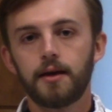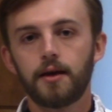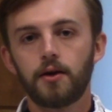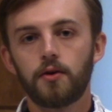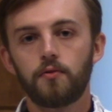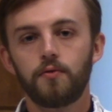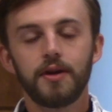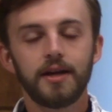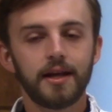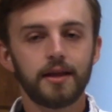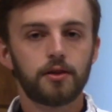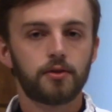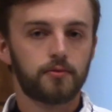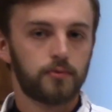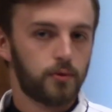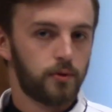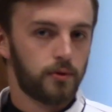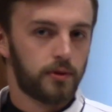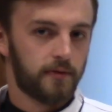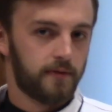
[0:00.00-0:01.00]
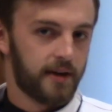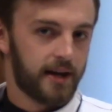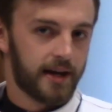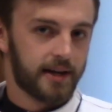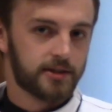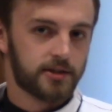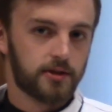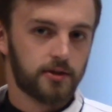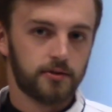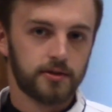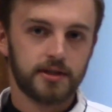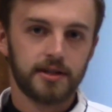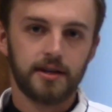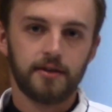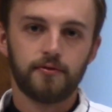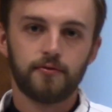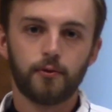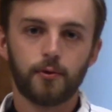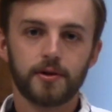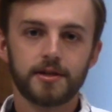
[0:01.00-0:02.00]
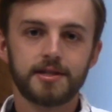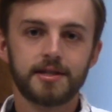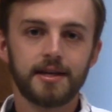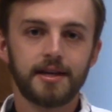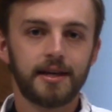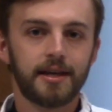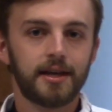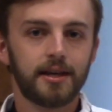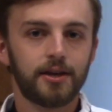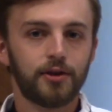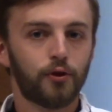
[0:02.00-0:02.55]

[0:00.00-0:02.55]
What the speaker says: Reading through Leviticus 13 and 14,